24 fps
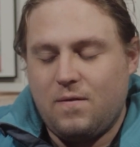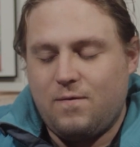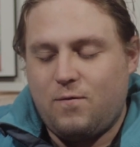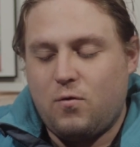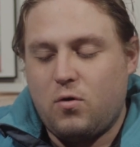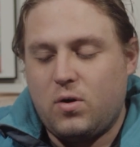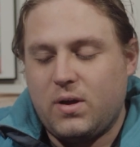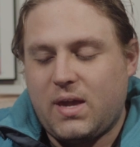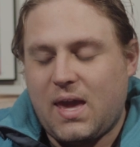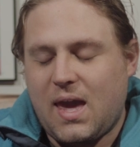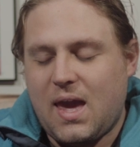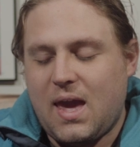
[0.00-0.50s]

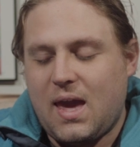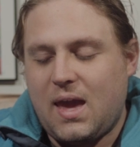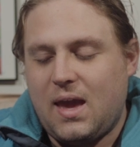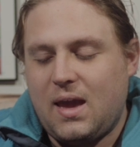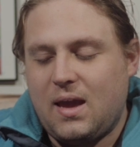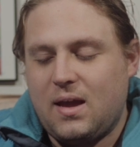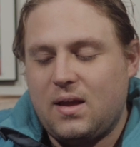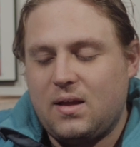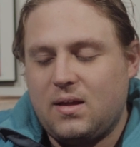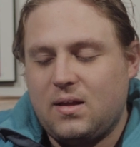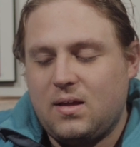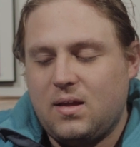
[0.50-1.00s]
4K
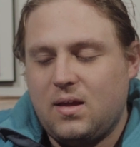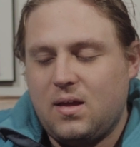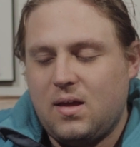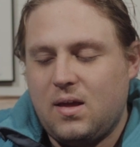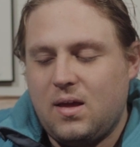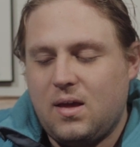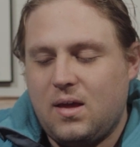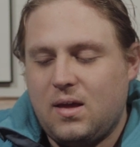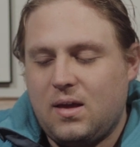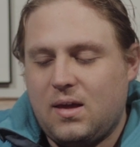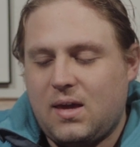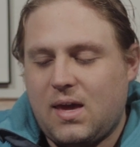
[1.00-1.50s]

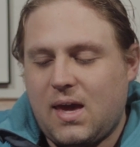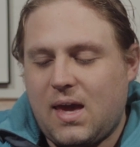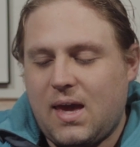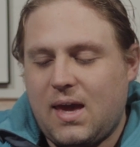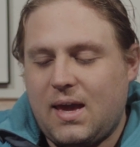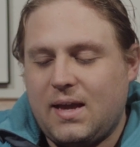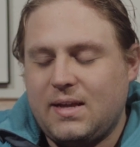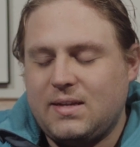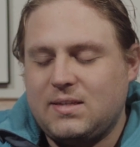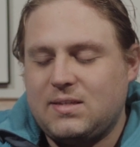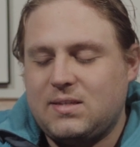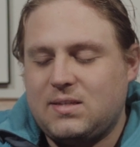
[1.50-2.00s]

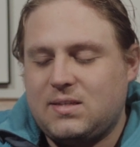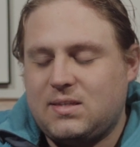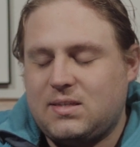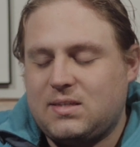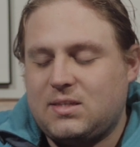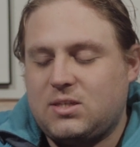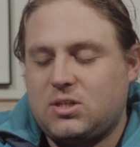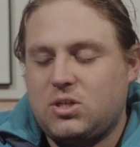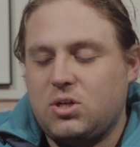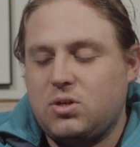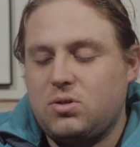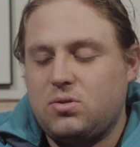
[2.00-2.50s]

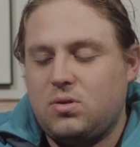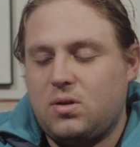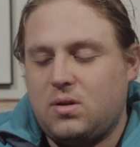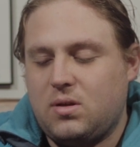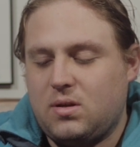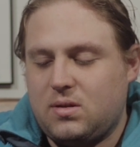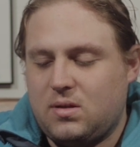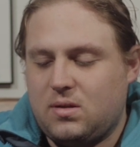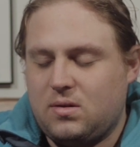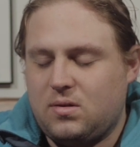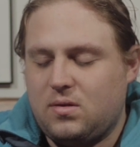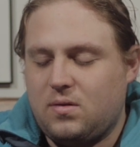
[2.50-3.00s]

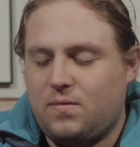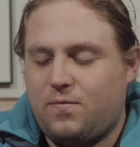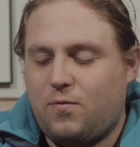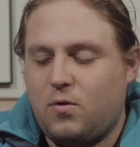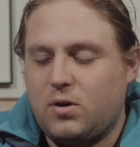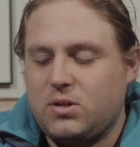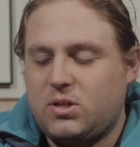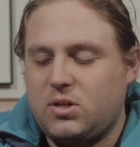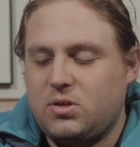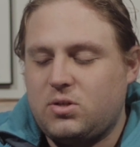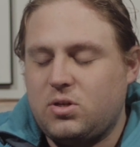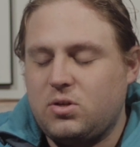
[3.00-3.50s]

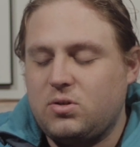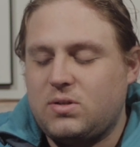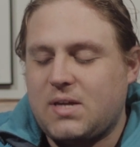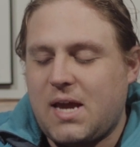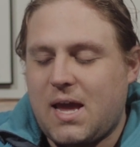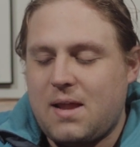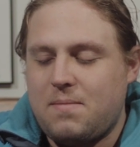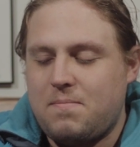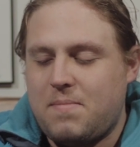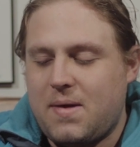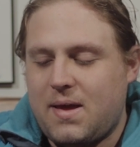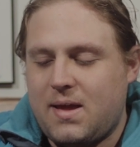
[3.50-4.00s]
422
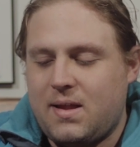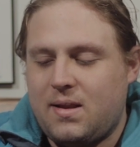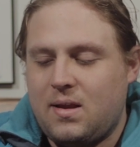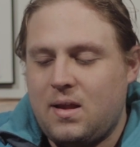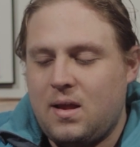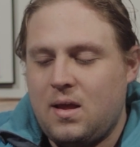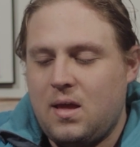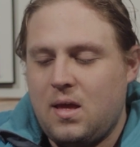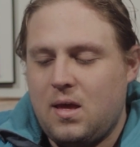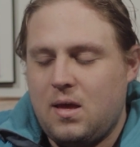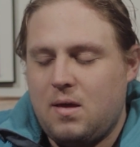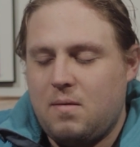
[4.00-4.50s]

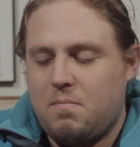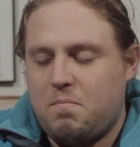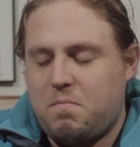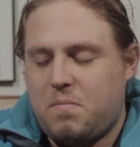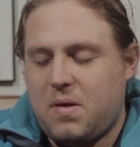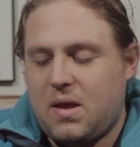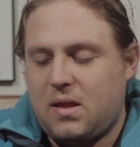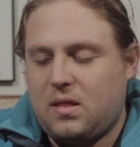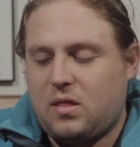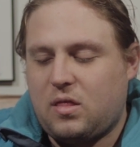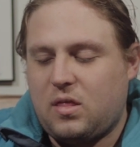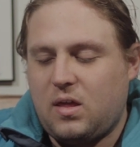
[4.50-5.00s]

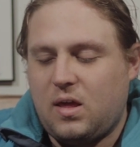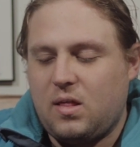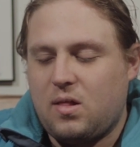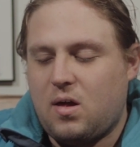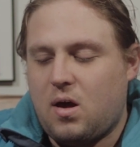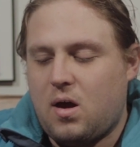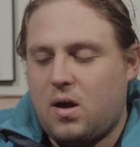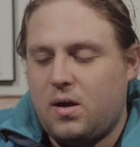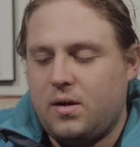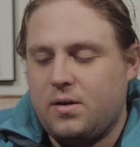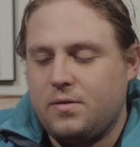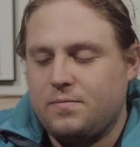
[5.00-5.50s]
10-bit
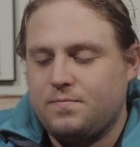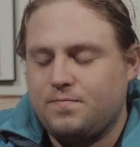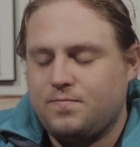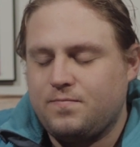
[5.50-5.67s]
C-Log.